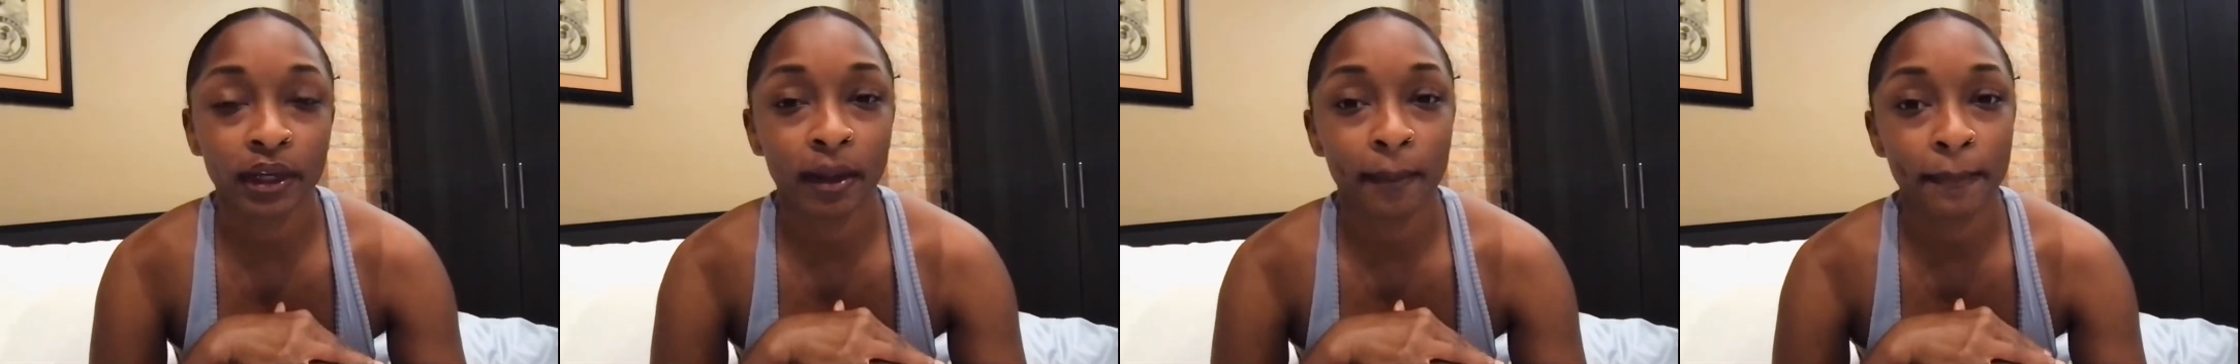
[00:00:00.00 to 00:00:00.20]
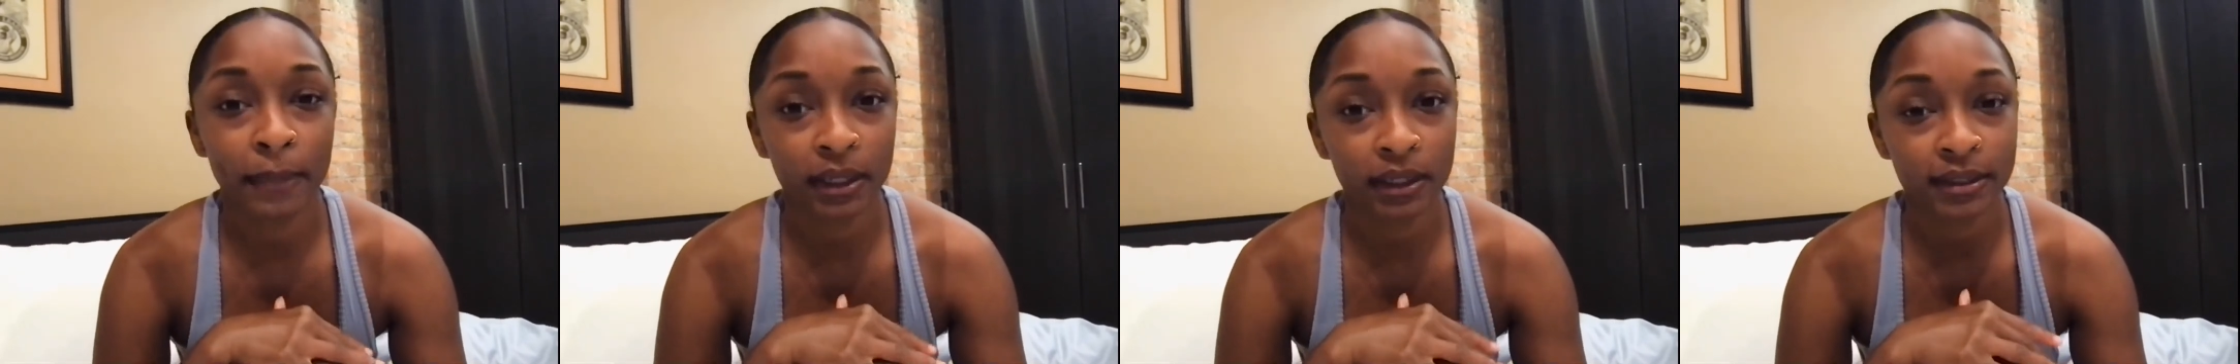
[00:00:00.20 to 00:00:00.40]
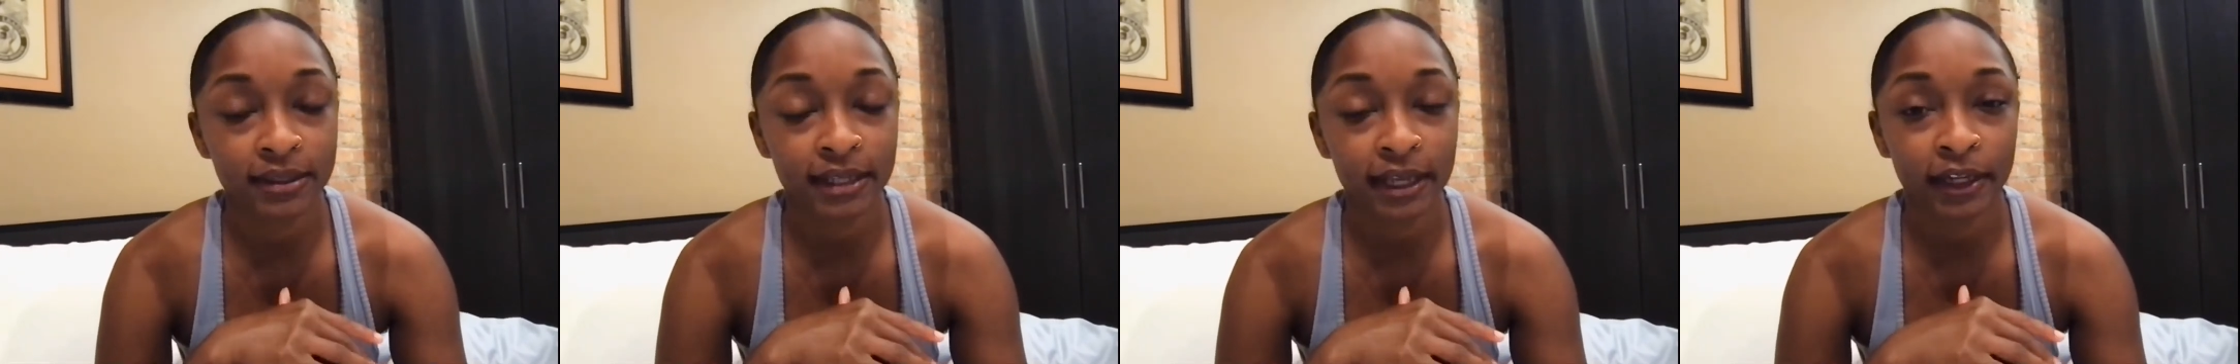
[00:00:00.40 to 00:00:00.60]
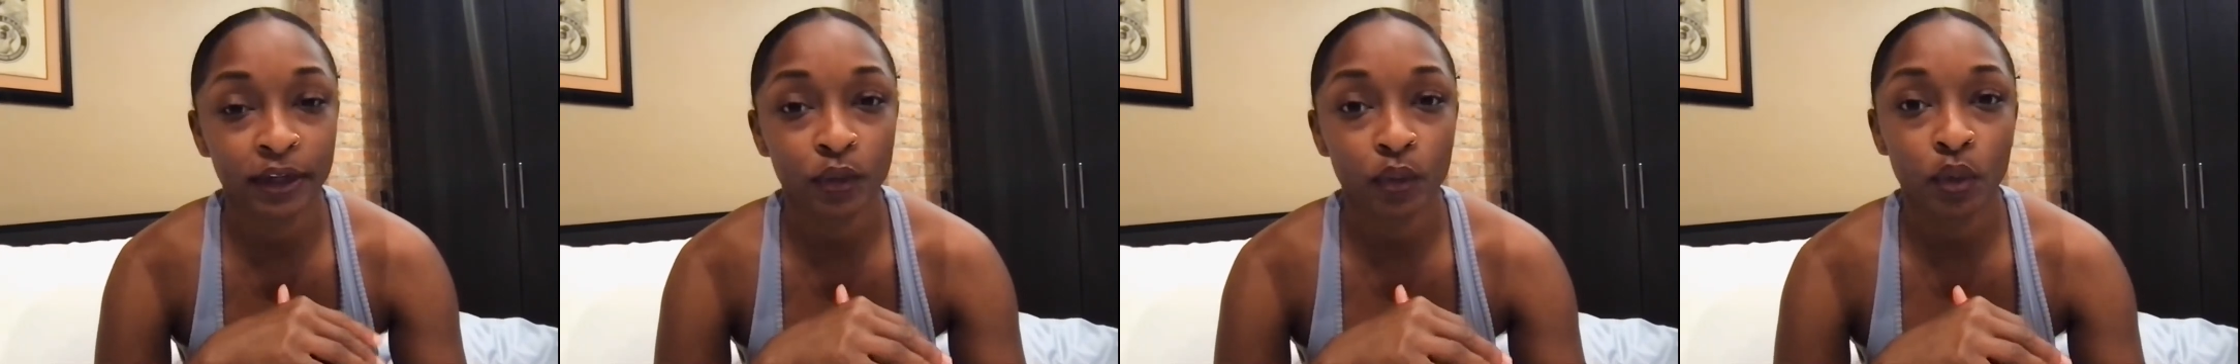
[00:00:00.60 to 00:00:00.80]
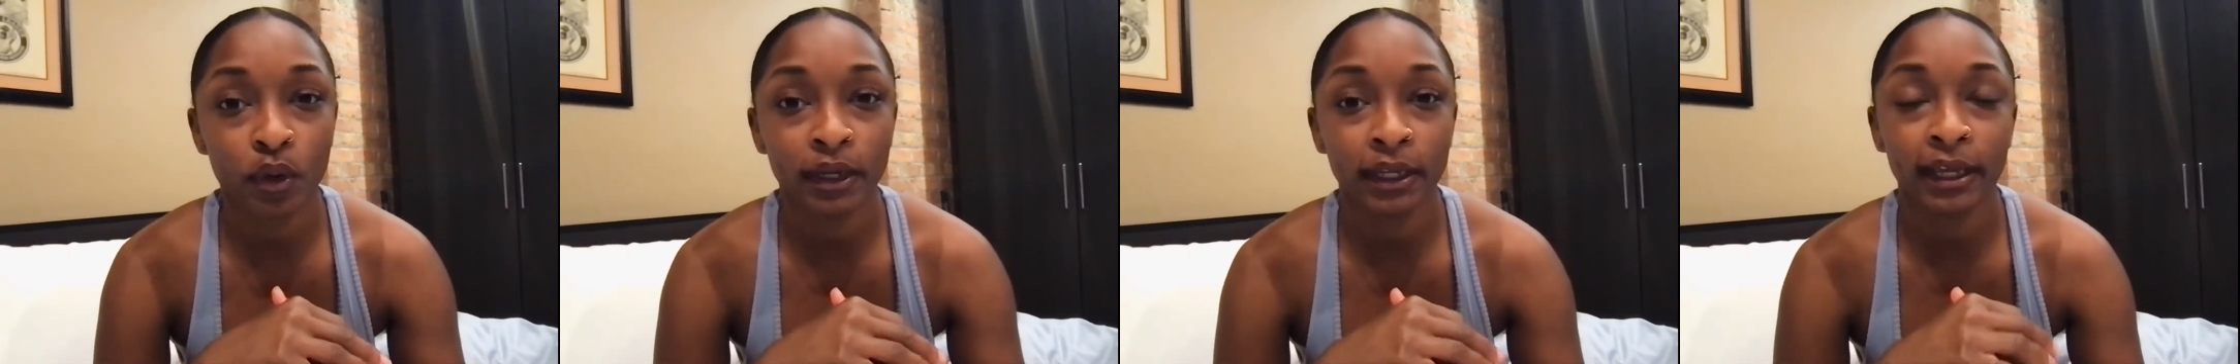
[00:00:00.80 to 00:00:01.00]
I'm meditating
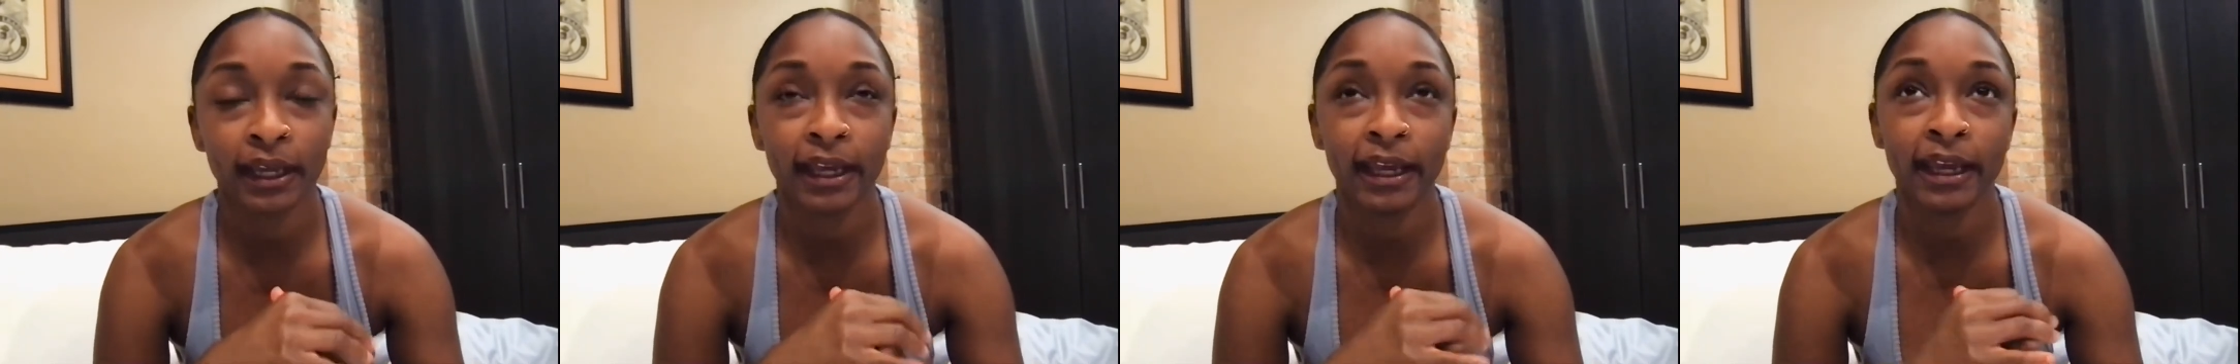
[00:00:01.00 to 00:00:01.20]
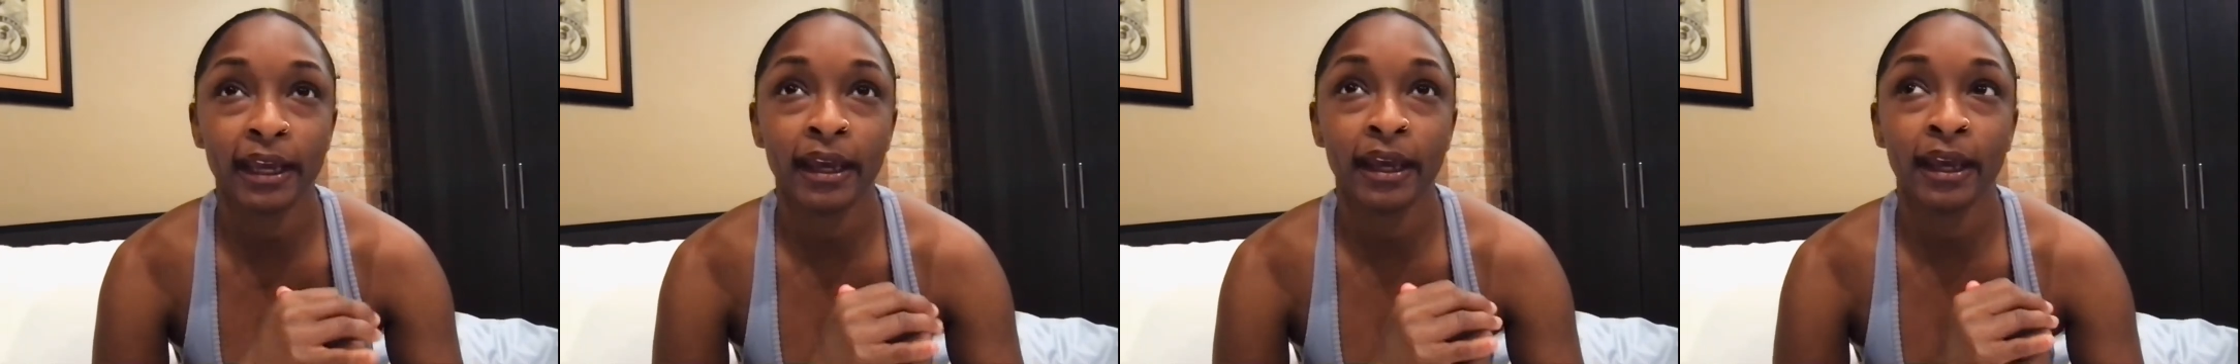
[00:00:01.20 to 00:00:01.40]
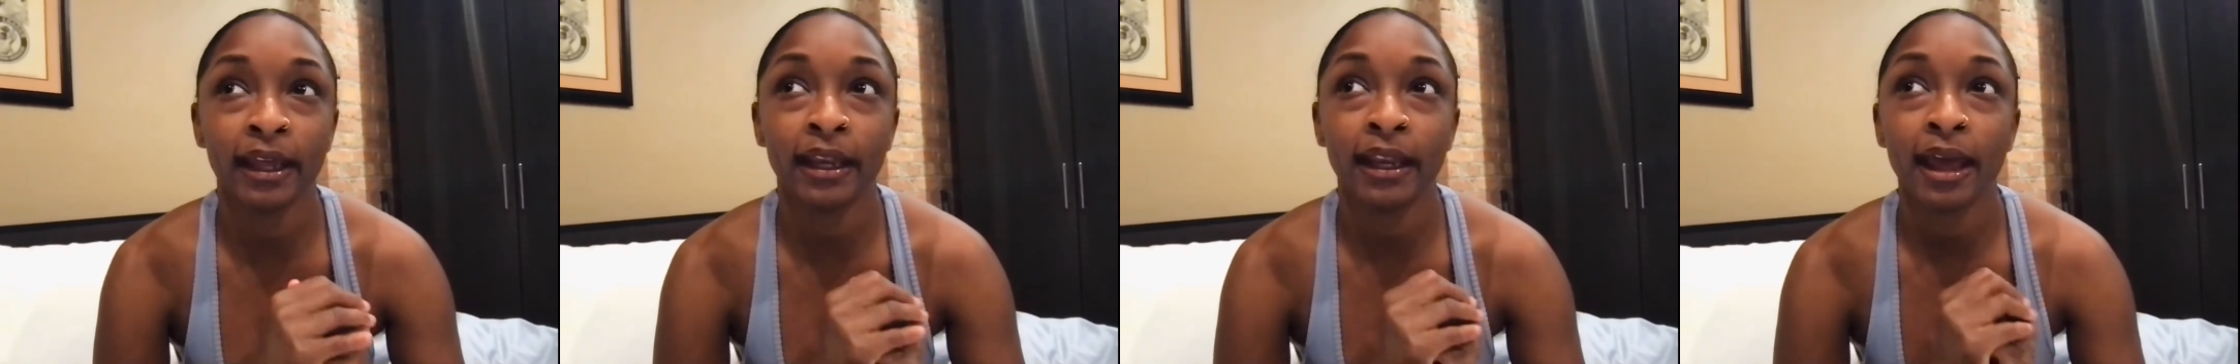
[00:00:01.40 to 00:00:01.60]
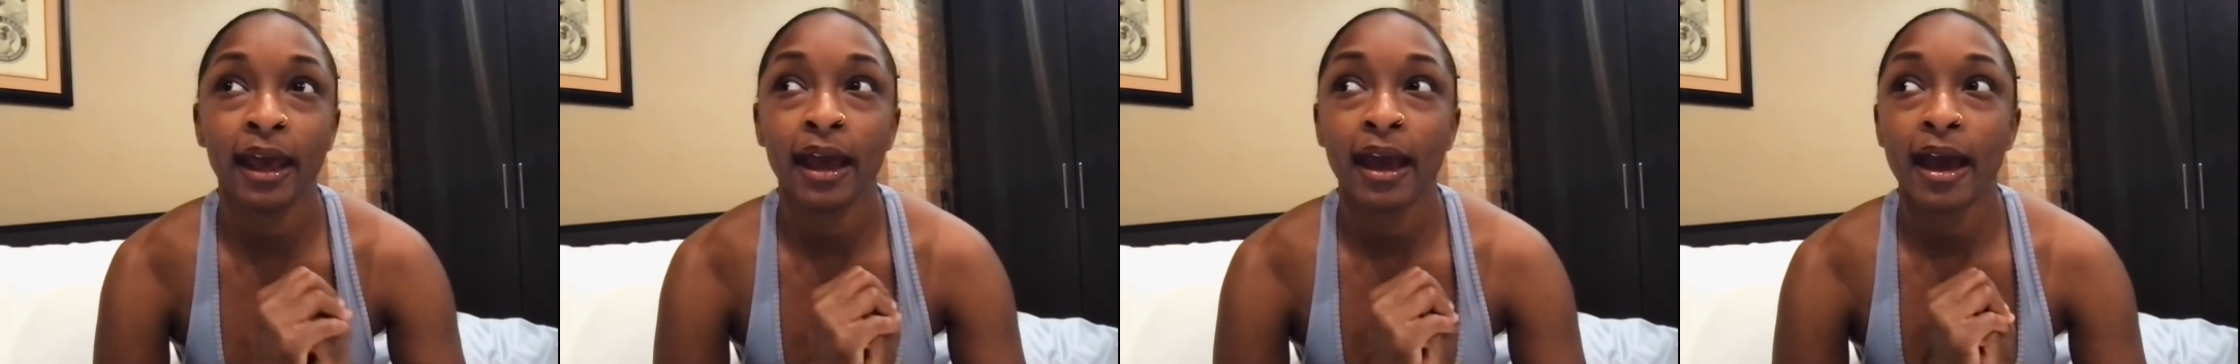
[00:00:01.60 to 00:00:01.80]
on it, and